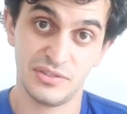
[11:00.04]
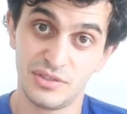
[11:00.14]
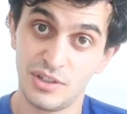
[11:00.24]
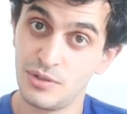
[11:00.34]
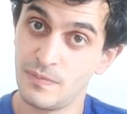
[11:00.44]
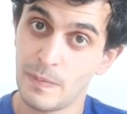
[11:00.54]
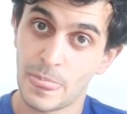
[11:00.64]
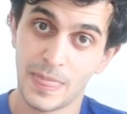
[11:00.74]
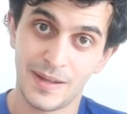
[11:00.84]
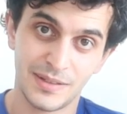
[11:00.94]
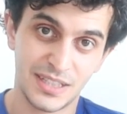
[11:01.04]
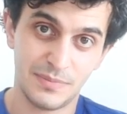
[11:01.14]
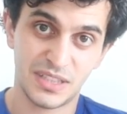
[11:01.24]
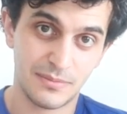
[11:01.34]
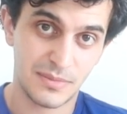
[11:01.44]
So
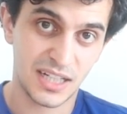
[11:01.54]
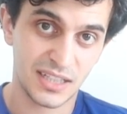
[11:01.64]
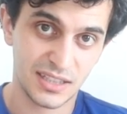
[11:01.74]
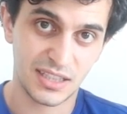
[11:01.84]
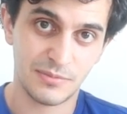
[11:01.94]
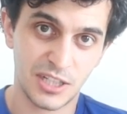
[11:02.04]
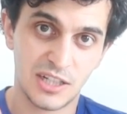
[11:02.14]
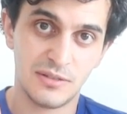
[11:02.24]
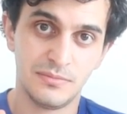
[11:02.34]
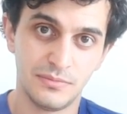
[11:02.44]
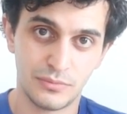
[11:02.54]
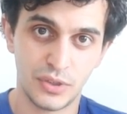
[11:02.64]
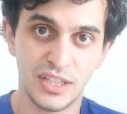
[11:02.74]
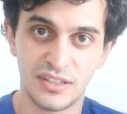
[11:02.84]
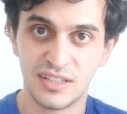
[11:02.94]
keep it in mind, keep calm,
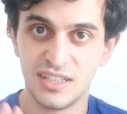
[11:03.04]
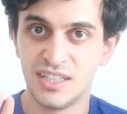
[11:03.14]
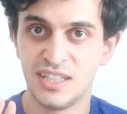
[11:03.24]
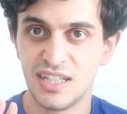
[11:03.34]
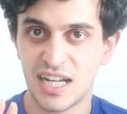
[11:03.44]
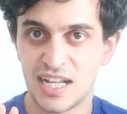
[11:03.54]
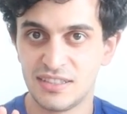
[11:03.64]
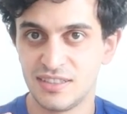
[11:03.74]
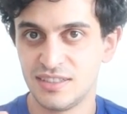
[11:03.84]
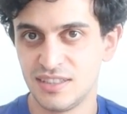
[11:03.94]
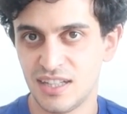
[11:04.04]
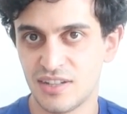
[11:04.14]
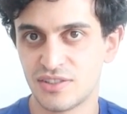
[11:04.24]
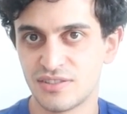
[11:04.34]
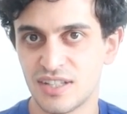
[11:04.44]
breathe, and
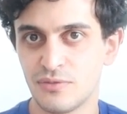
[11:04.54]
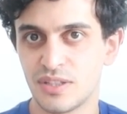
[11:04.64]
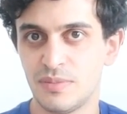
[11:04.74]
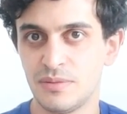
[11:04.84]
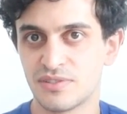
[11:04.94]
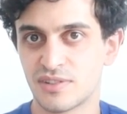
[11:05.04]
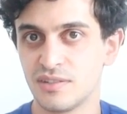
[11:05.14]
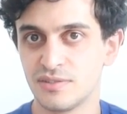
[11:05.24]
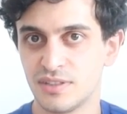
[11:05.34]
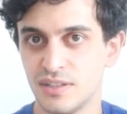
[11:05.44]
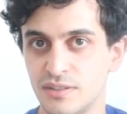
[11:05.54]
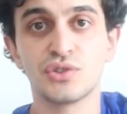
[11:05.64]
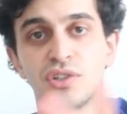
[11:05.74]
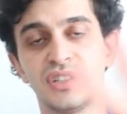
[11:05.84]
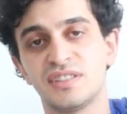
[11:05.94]
understand what the baby is trying to tell you.
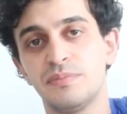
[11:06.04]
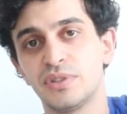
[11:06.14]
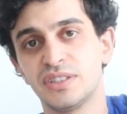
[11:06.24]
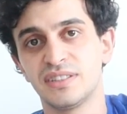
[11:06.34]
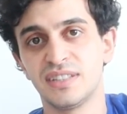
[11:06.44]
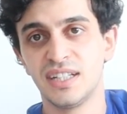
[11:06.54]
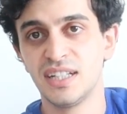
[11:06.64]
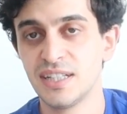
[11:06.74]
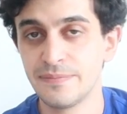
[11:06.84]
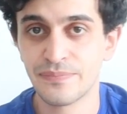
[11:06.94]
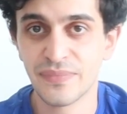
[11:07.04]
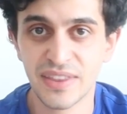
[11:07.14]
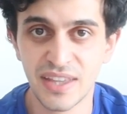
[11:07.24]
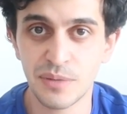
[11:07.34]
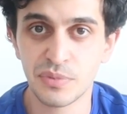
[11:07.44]
Also a separate
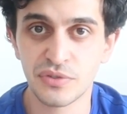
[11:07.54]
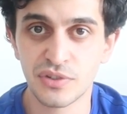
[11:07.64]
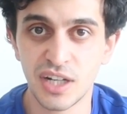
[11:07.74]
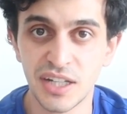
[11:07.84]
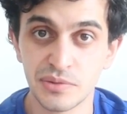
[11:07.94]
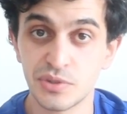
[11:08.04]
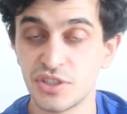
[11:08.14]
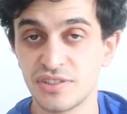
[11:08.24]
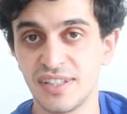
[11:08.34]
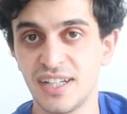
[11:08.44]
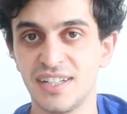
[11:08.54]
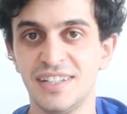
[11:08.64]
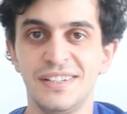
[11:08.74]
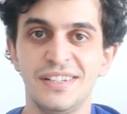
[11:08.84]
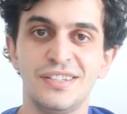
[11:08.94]
type of crying, which is the
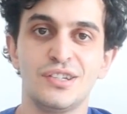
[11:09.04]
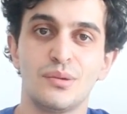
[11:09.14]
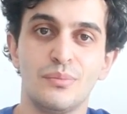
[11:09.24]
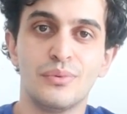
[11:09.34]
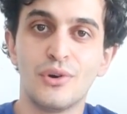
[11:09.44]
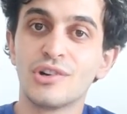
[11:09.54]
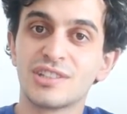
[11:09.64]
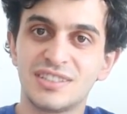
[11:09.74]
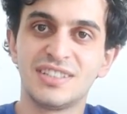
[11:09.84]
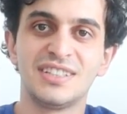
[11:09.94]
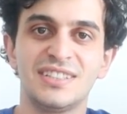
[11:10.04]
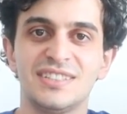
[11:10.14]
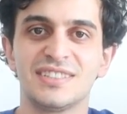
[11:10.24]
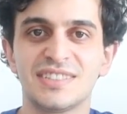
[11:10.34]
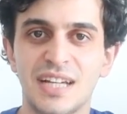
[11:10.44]
bored
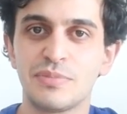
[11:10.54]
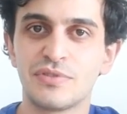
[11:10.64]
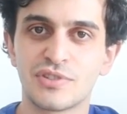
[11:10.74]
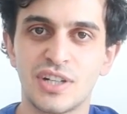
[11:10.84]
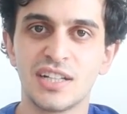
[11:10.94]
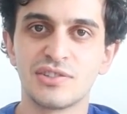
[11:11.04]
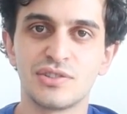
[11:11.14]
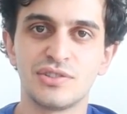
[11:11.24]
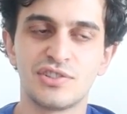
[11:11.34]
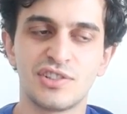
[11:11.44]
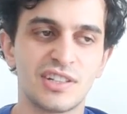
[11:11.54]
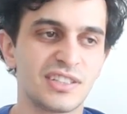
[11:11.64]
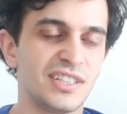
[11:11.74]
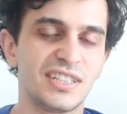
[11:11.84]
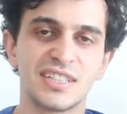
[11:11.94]
type of crying. So you
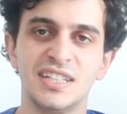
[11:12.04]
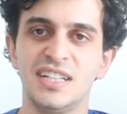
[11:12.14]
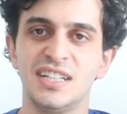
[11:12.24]
start hearing,